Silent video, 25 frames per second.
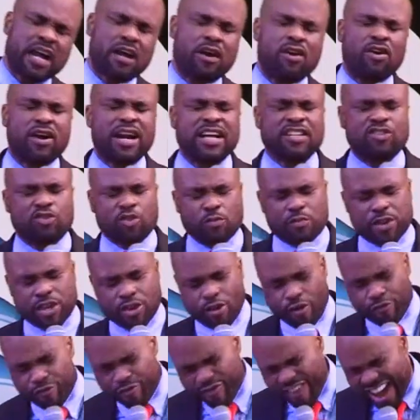that God has to be
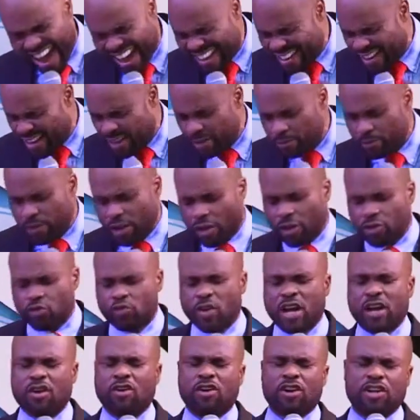your father because
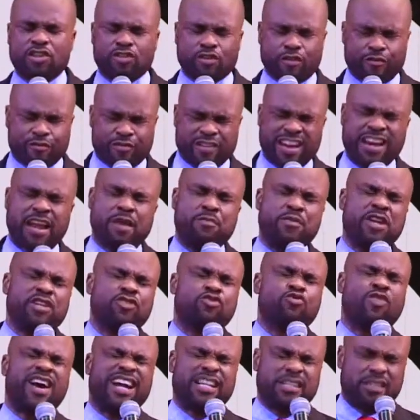when God is your father, it
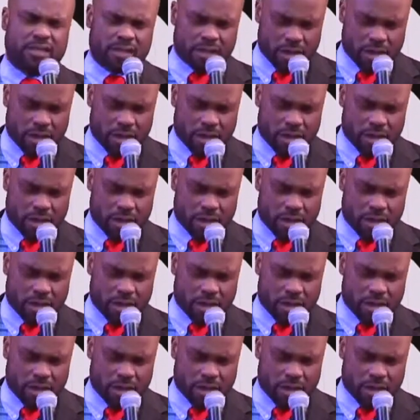means you are his